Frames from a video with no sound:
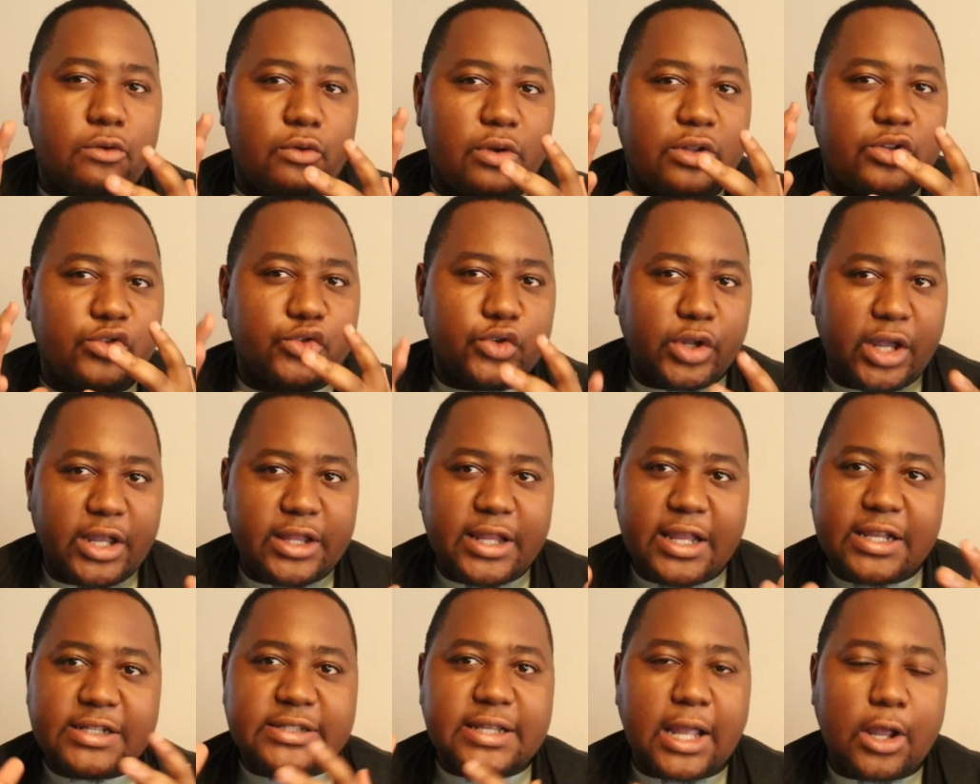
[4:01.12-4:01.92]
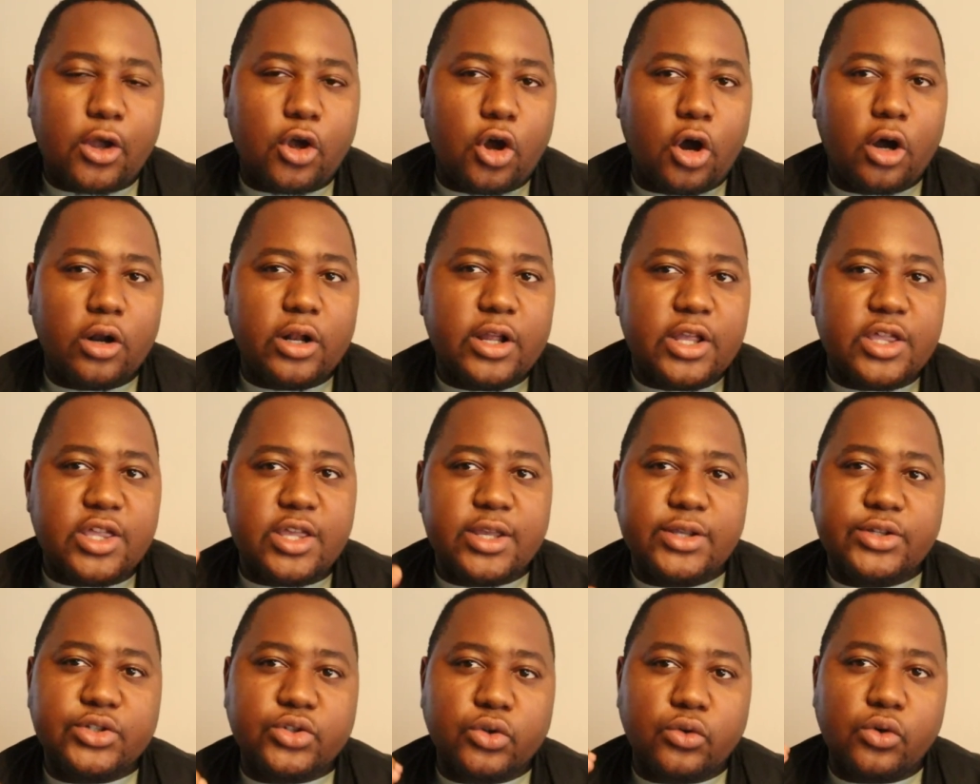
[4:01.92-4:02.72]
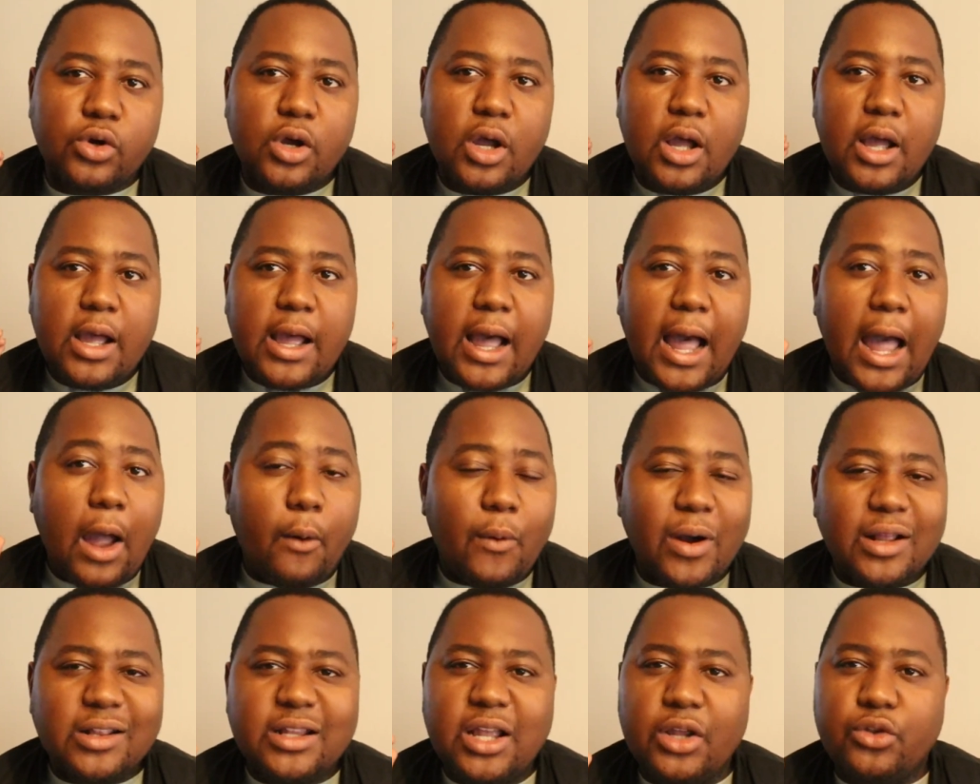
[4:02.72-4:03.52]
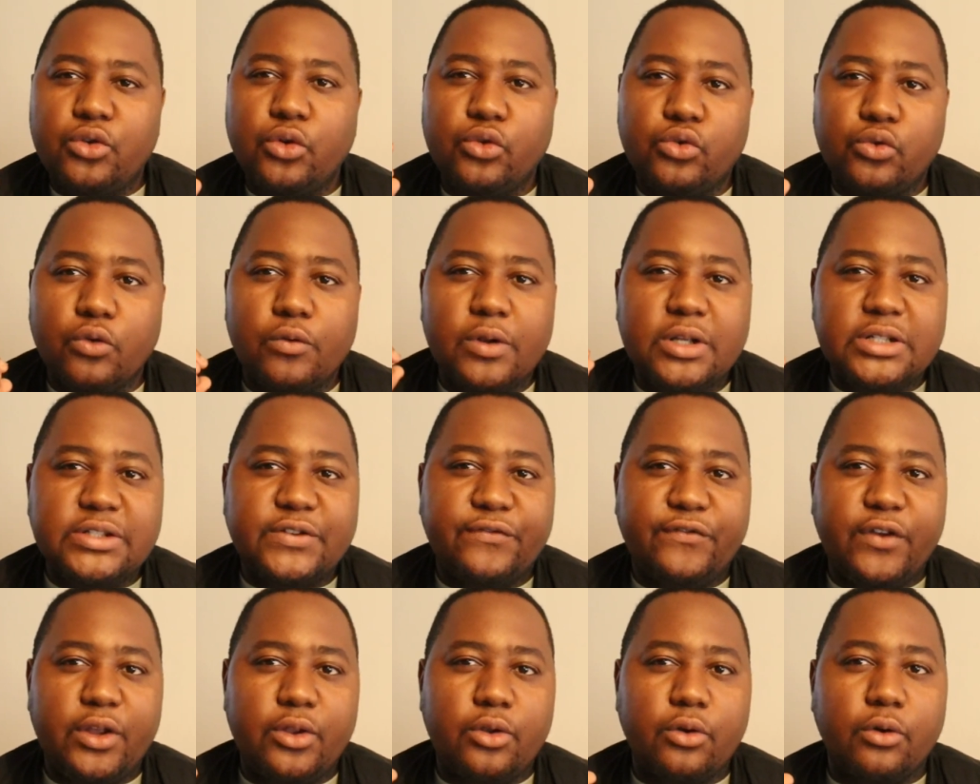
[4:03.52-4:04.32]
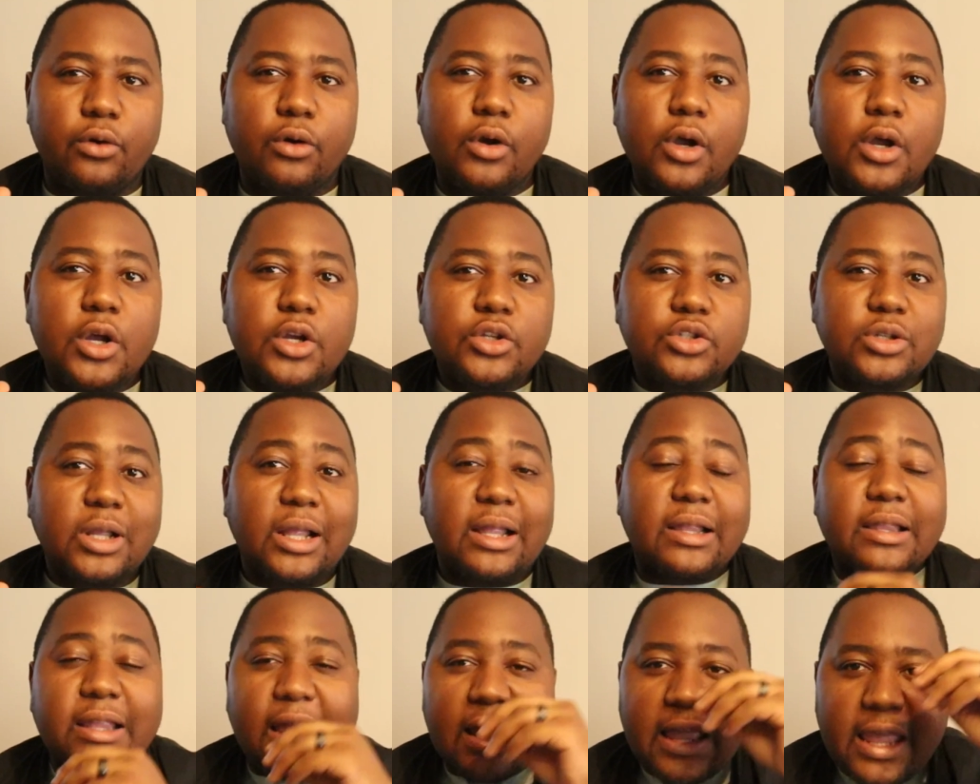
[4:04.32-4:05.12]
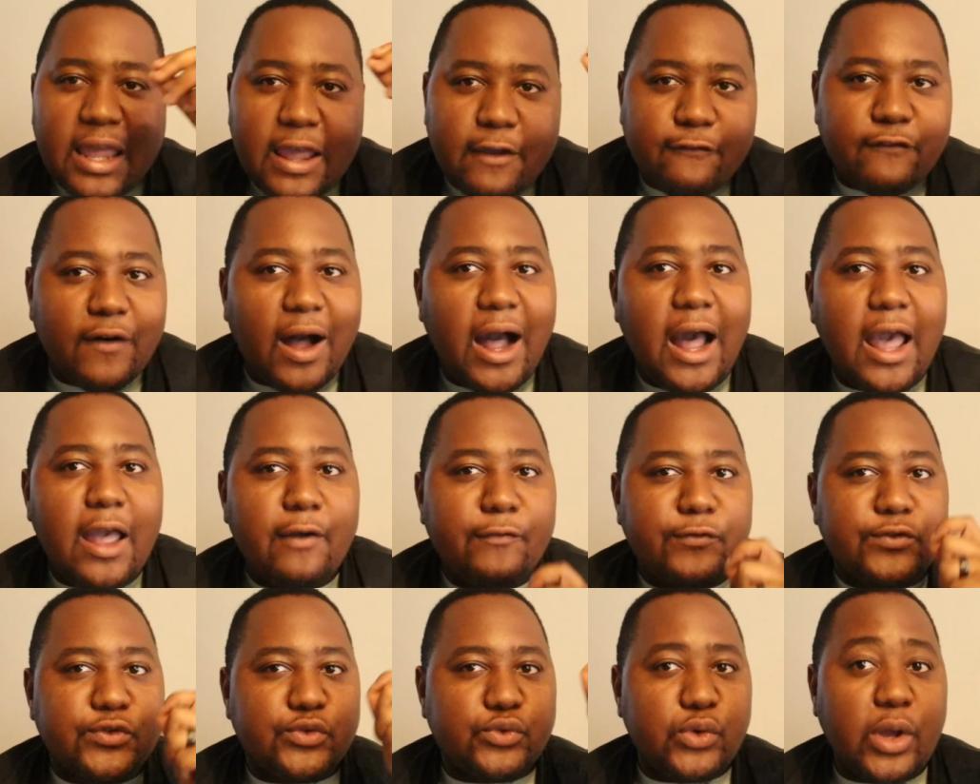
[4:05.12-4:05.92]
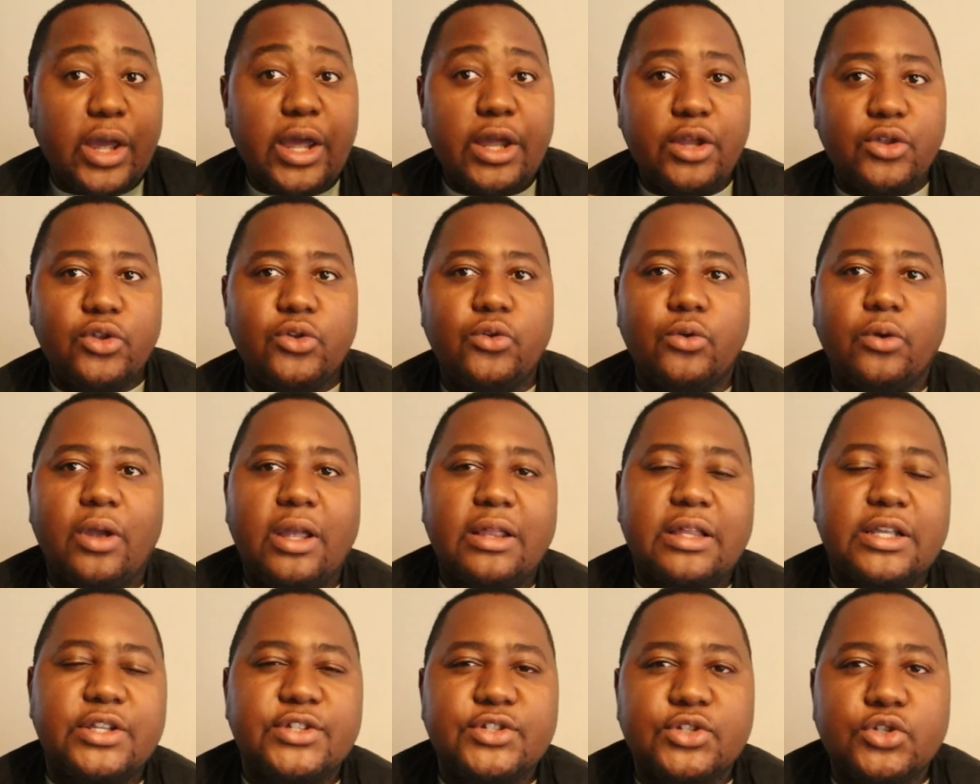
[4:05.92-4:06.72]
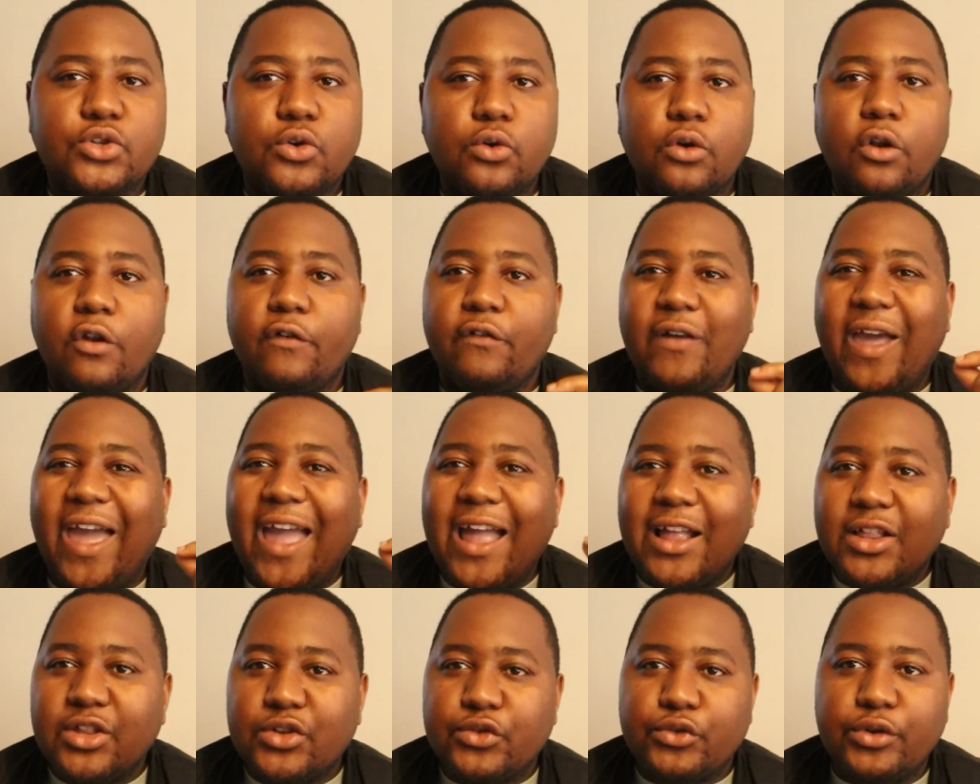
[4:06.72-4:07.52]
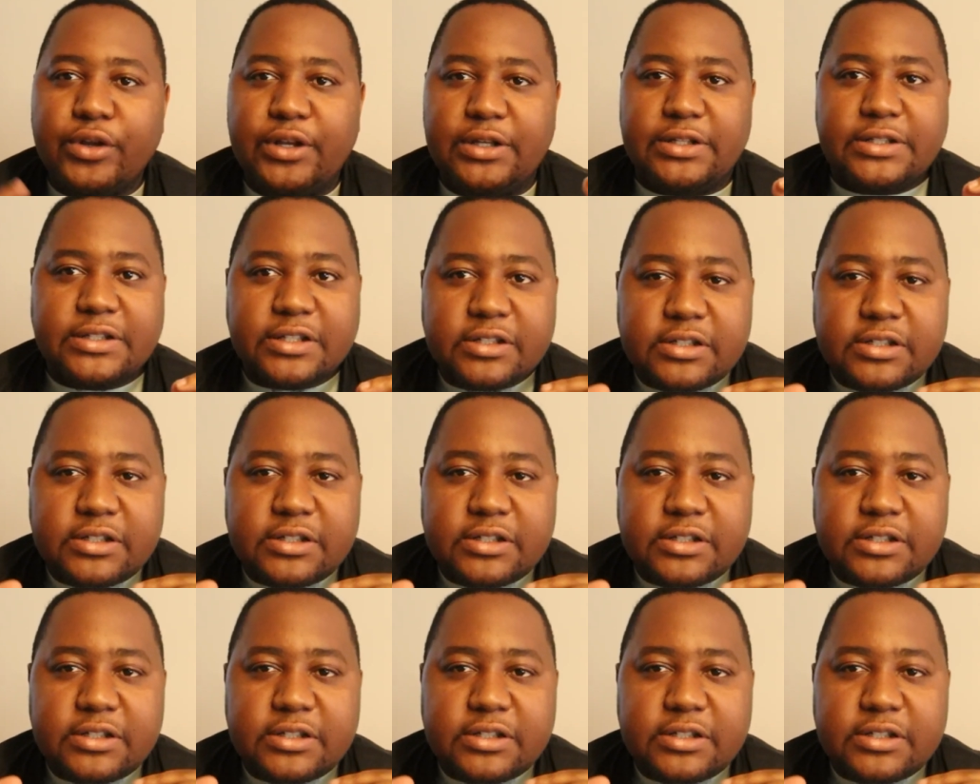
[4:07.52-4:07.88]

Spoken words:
our trading psychology. So I wanted to do this video so that if I have trained you in the School of Entries,